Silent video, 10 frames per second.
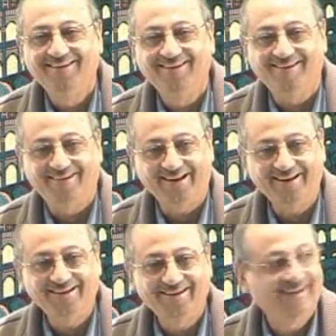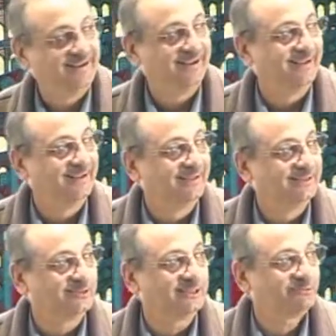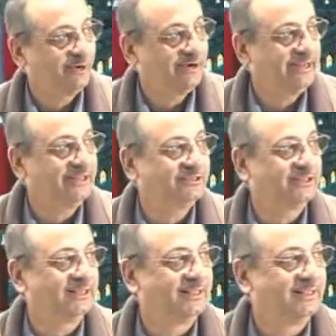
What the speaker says: Okay? So it's very easy.